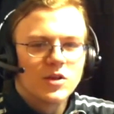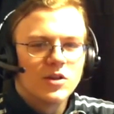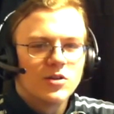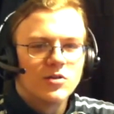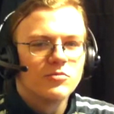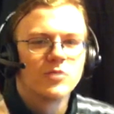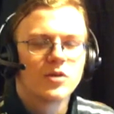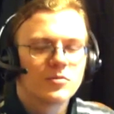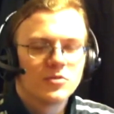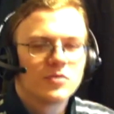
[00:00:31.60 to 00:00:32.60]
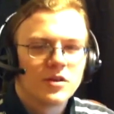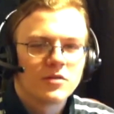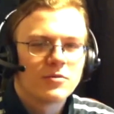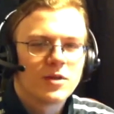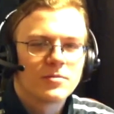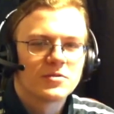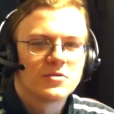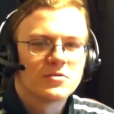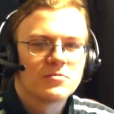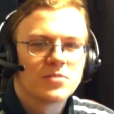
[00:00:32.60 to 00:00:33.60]
Hello, welcome to another
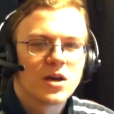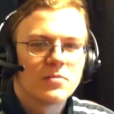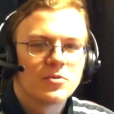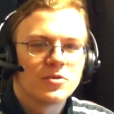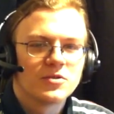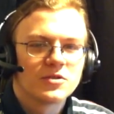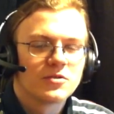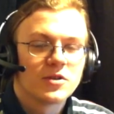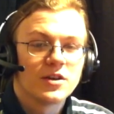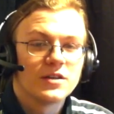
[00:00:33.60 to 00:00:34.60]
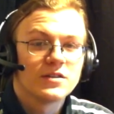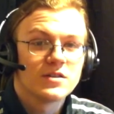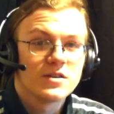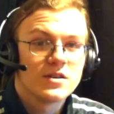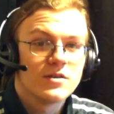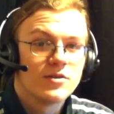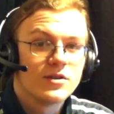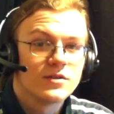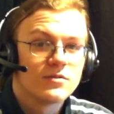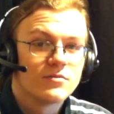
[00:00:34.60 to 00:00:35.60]
episode of PlotPoints Crazy
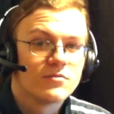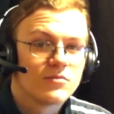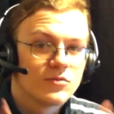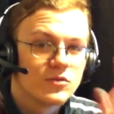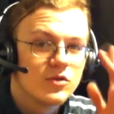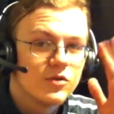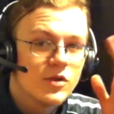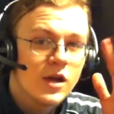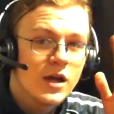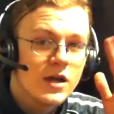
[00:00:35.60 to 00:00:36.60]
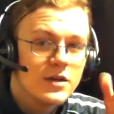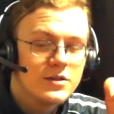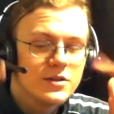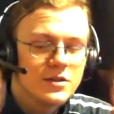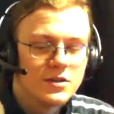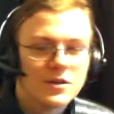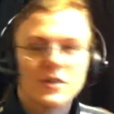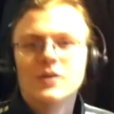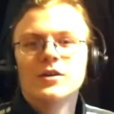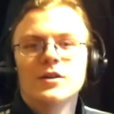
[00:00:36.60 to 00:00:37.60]
Theories. Crazy,
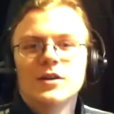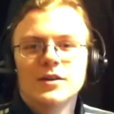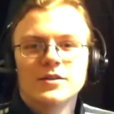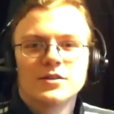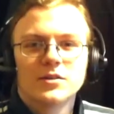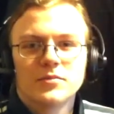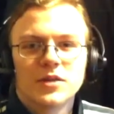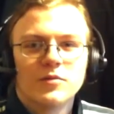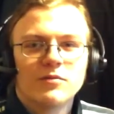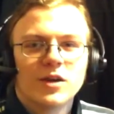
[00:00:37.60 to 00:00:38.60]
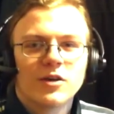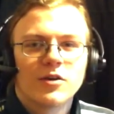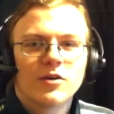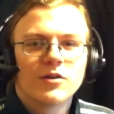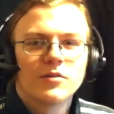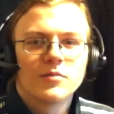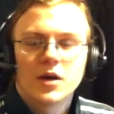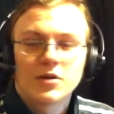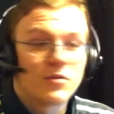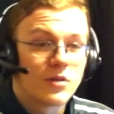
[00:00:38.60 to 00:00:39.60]
as some people may call them.
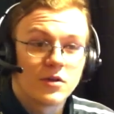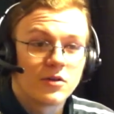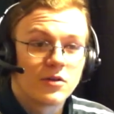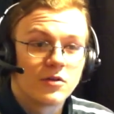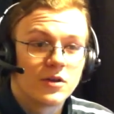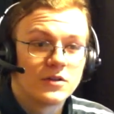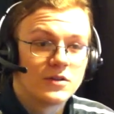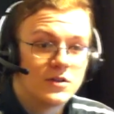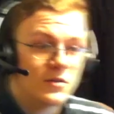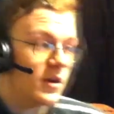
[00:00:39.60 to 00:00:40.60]
I don't think they're crazy.